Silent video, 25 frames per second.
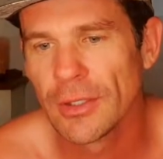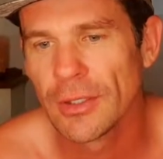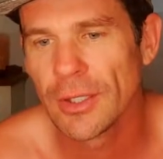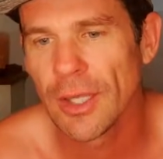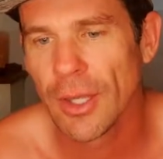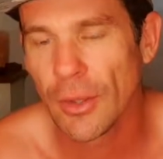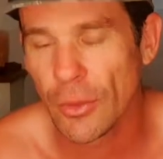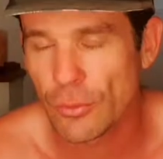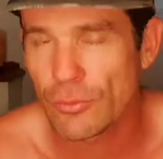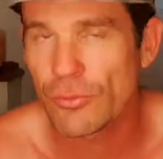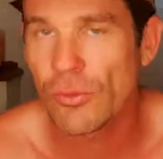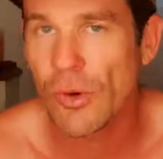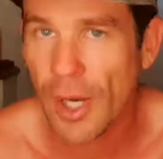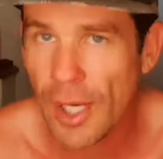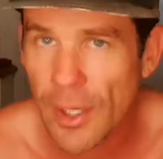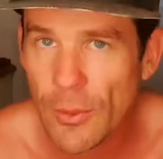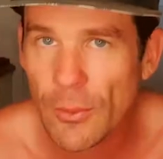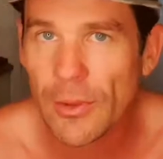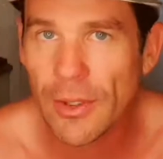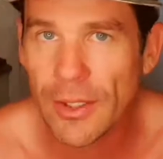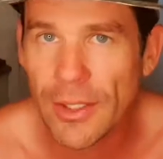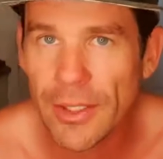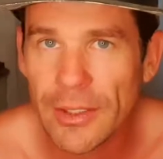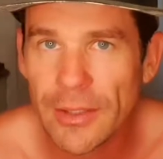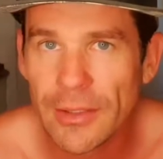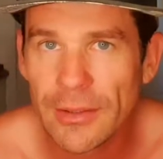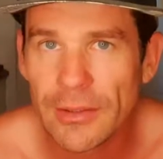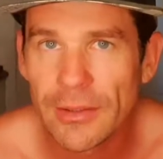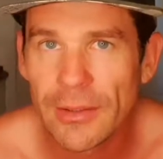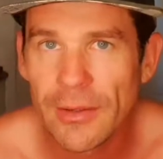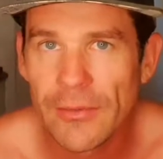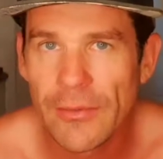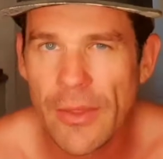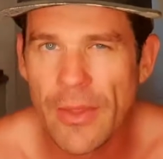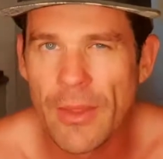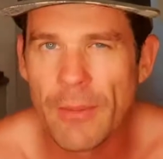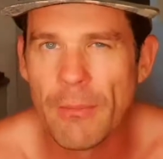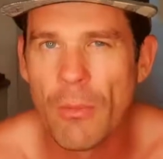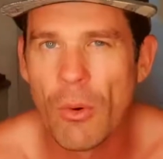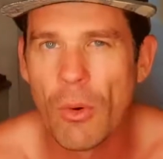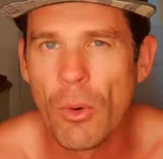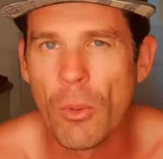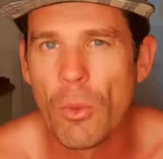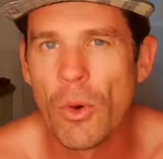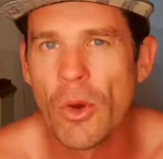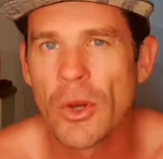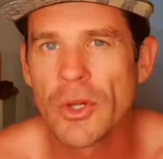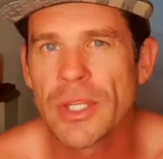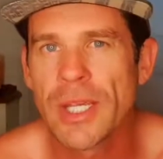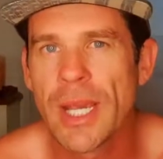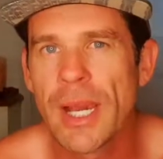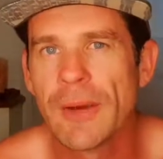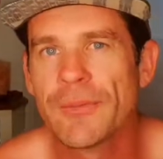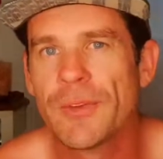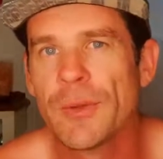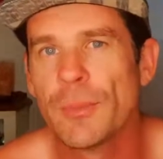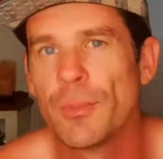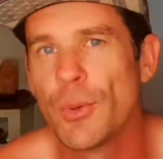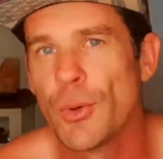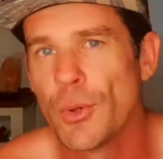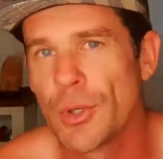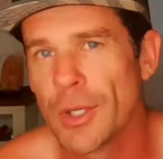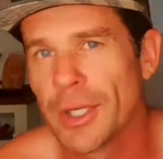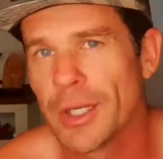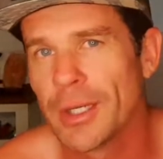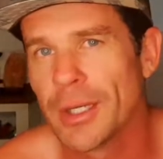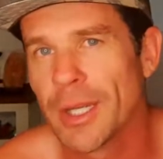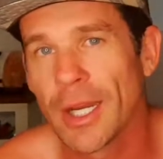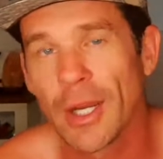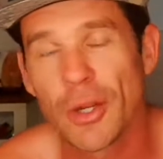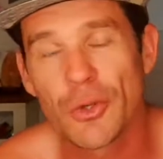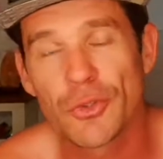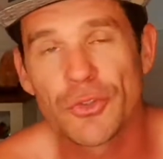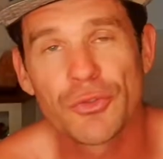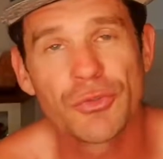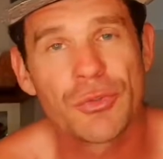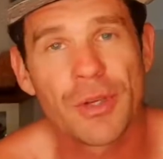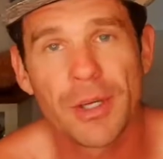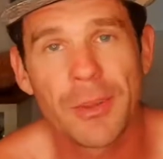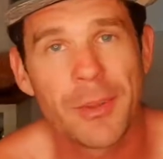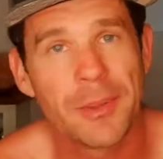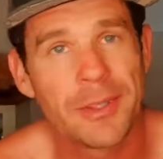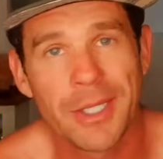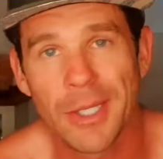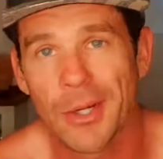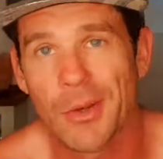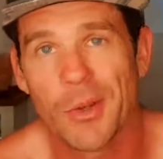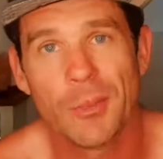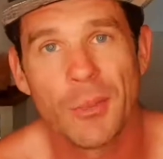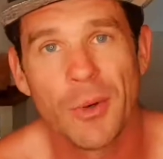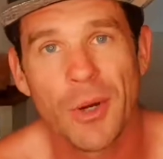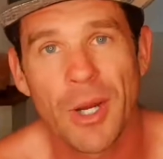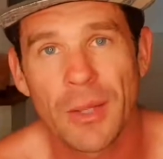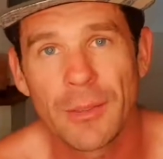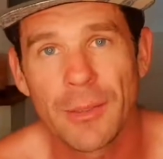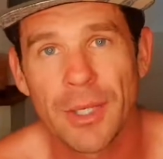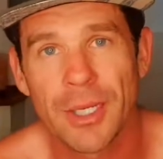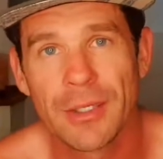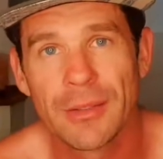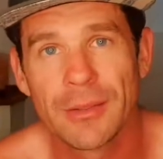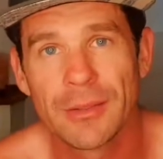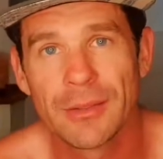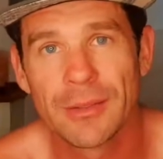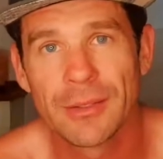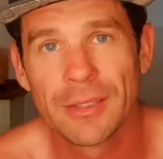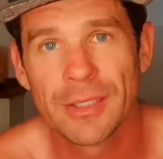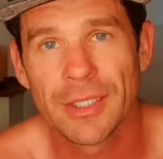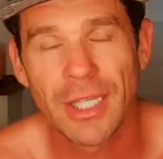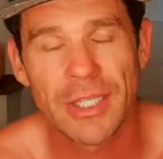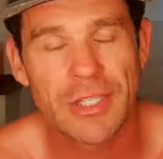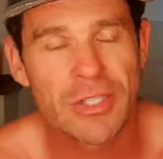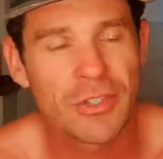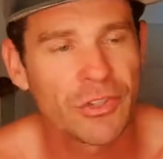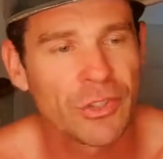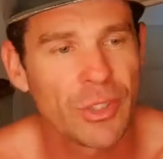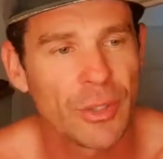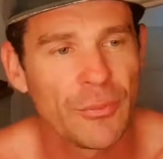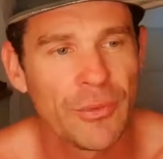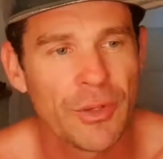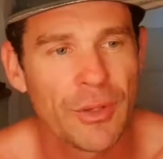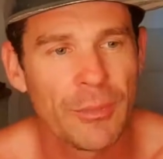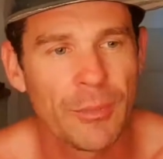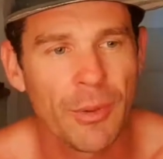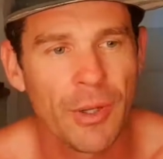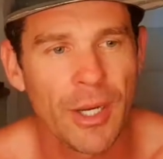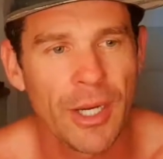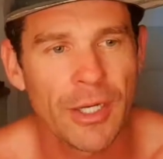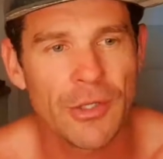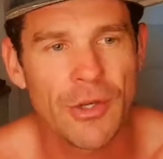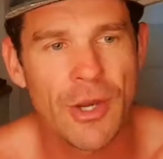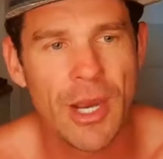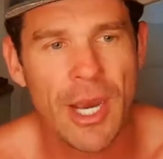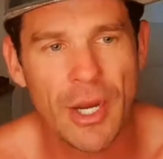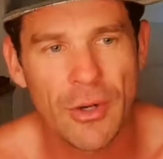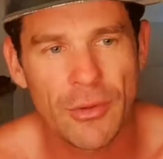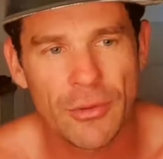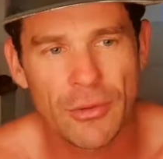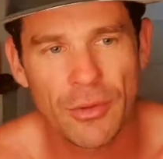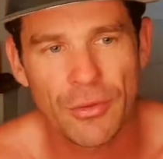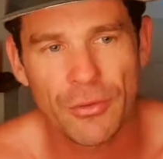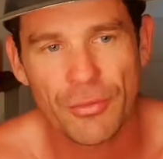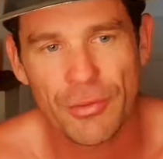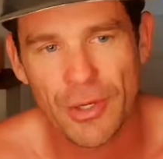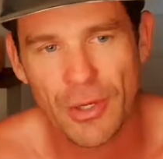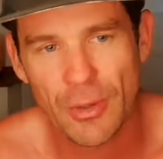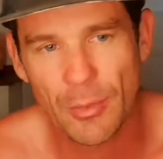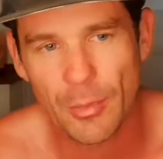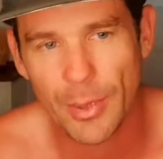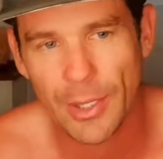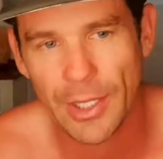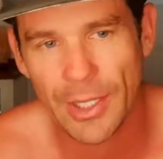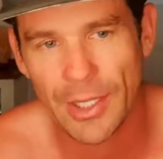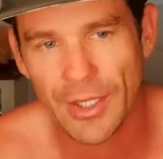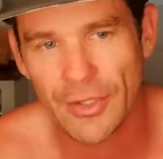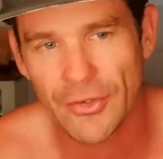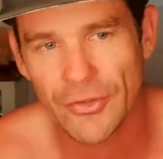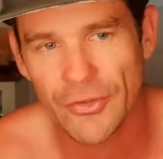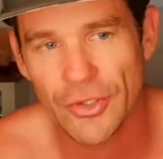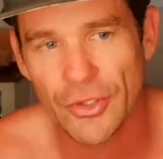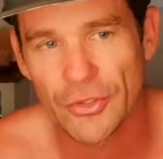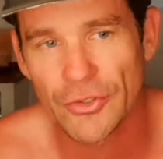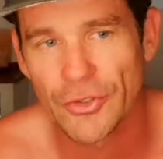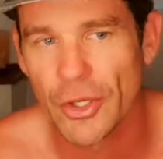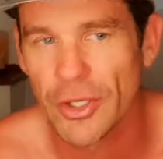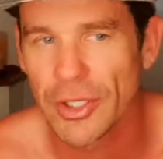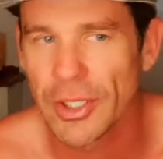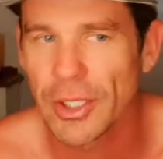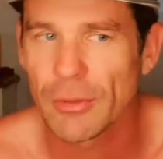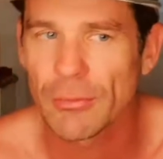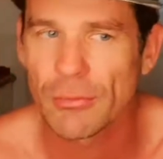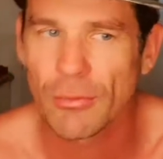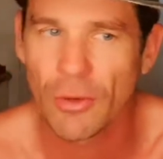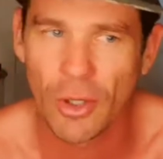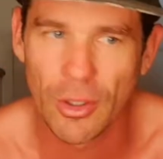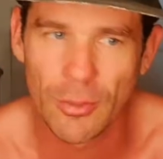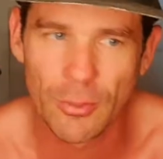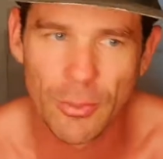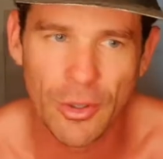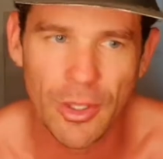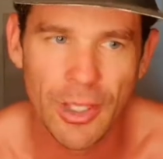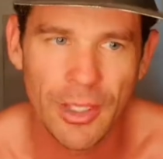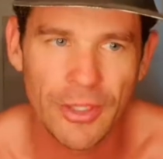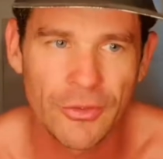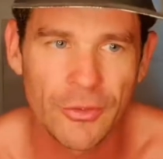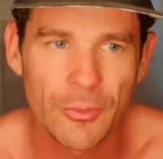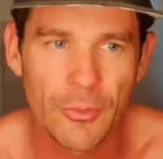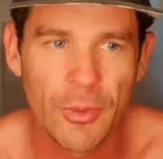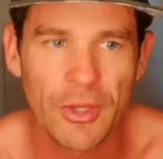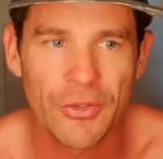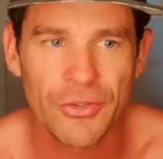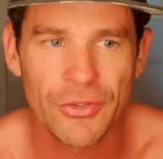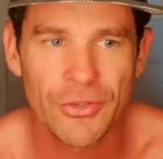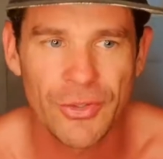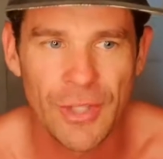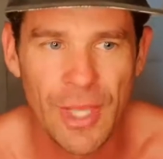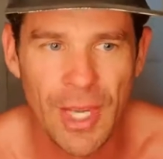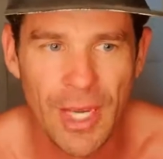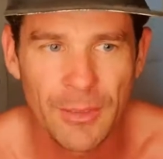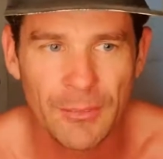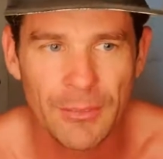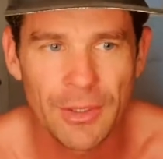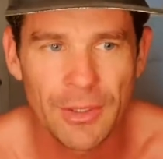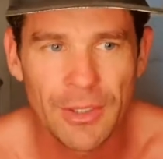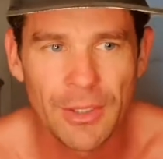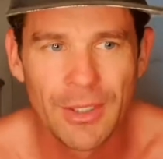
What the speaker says: the right way, then the more work you have to put in. And I just recommend, get on the bike, man. Get yourself on a bike. You're 300 pounds, so don't get a road bike because it might snap.